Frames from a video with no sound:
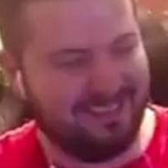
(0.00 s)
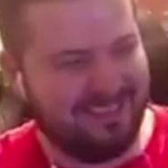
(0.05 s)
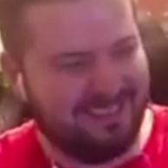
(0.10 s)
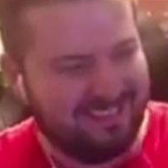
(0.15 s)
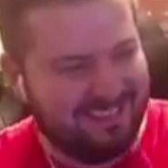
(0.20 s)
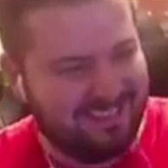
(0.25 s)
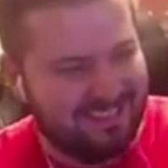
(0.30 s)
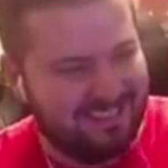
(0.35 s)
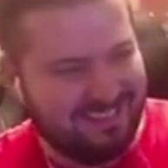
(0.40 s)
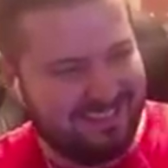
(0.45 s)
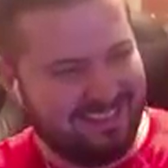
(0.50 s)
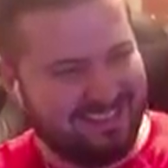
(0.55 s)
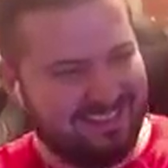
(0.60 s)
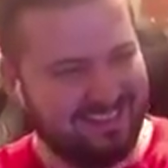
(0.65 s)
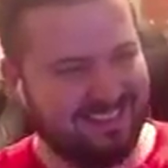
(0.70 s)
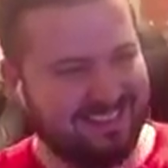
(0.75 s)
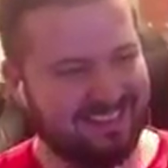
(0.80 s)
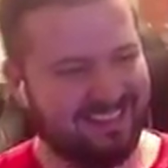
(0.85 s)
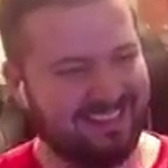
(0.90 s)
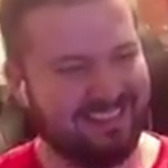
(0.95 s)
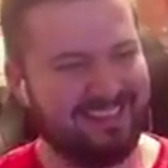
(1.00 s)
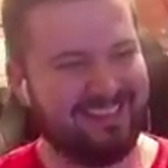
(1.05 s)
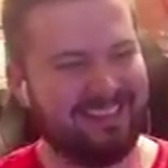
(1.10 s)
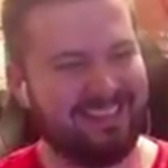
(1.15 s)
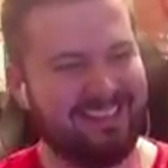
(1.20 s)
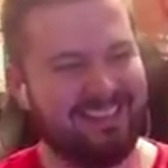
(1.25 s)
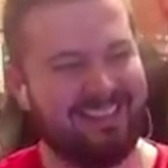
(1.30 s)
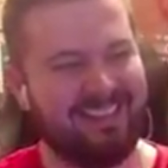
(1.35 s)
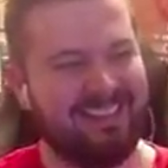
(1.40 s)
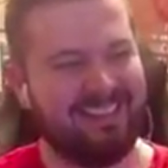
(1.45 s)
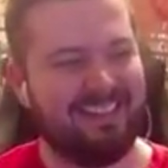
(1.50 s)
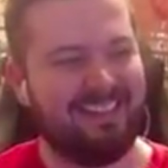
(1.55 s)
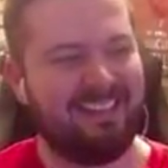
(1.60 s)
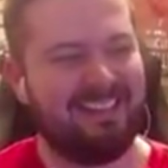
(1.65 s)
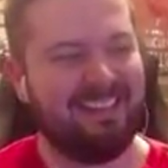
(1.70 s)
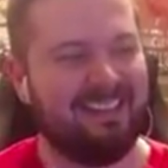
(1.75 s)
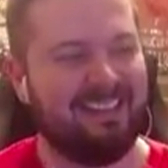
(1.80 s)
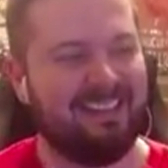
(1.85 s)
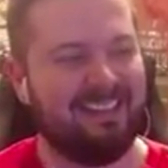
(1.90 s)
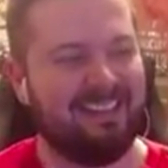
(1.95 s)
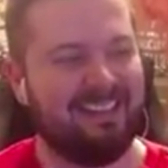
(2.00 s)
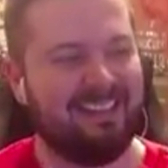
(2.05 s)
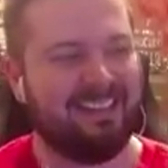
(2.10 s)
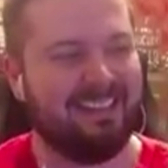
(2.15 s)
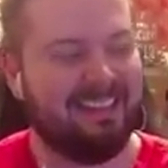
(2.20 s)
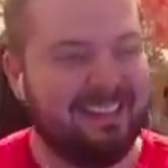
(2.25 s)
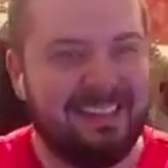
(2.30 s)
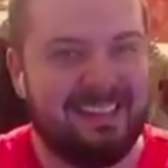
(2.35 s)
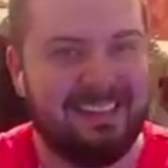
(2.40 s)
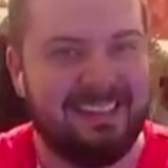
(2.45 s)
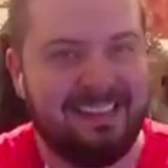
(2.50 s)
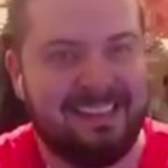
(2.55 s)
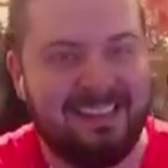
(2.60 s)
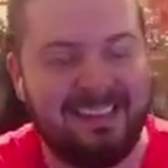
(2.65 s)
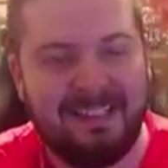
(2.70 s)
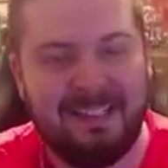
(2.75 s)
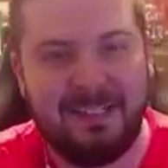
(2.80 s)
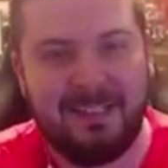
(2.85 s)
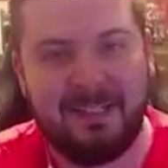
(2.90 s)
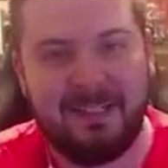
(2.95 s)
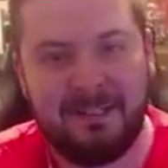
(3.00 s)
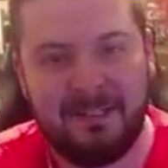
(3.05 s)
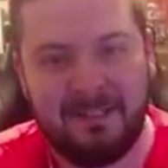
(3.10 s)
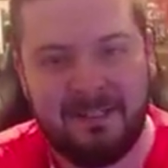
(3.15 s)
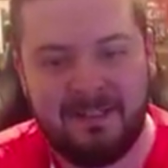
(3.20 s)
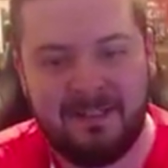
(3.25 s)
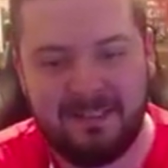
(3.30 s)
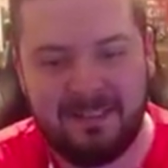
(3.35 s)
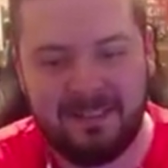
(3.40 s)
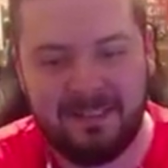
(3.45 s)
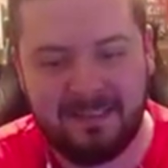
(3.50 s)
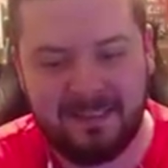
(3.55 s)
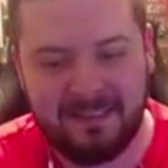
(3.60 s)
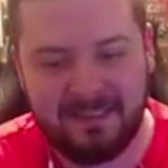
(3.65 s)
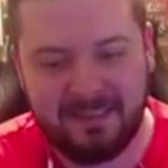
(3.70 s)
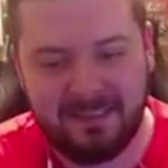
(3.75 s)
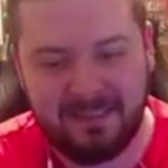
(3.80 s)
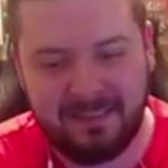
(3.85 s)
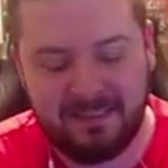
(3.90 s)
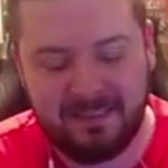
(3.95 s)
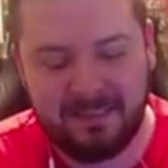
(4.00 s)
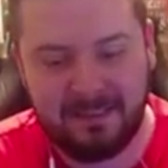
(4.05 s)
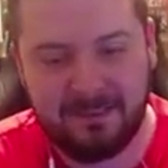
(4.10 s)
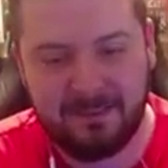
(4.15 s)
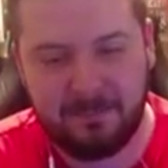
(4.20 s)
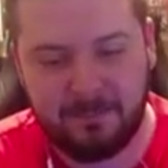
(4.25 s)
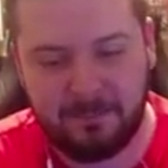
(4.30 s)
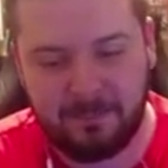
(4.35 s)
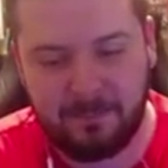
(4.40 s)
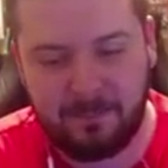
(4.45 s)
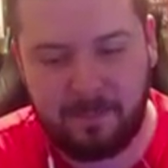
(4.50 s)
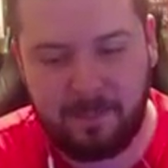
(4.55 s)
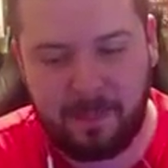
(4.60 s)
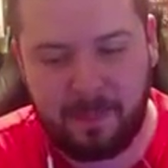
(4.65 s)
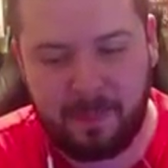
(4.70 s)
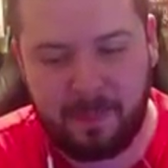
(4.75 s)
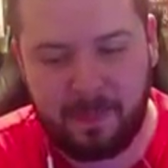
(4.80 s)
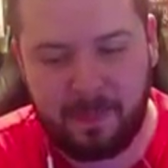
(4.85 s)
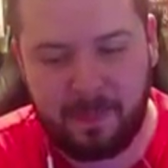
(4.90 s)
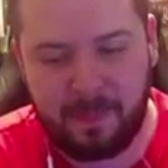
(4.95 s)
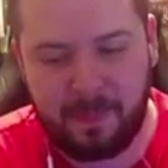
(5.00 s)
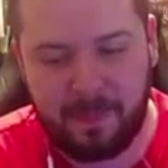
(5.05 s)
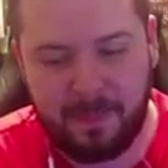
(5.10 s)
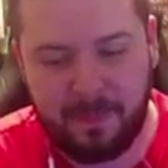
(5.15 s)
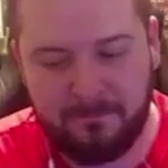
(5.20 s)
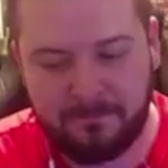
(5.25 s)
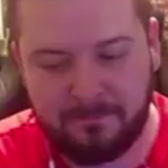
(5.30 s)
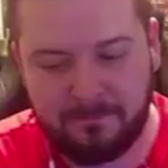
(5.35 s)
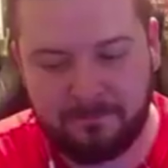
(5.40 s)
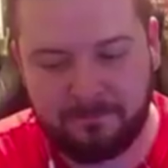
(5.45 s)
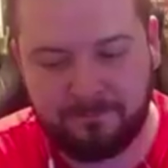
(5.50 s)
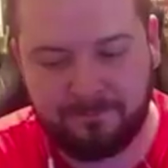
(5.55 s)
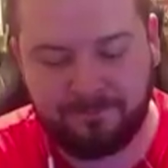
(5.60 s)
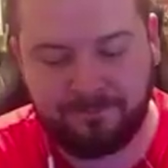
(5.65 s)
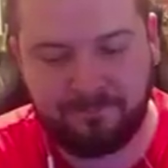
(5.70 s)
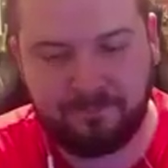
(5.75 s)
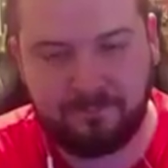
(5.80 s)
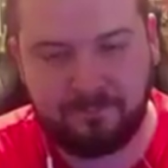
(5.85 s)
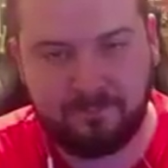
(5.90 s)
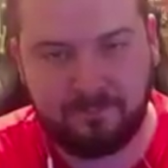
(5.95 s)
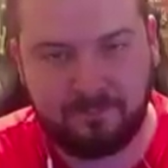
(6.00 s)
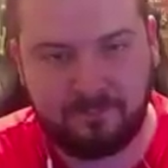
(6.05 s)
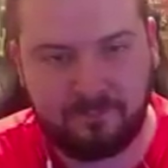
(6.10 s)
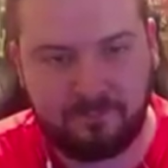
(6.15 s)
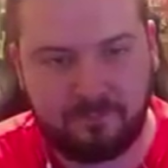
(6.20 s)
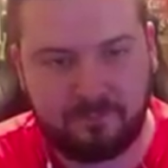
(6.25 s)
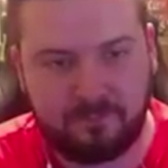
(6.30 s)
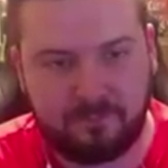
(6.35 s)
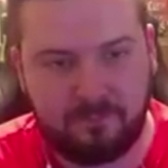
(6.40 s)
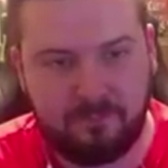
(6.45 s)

[no speech]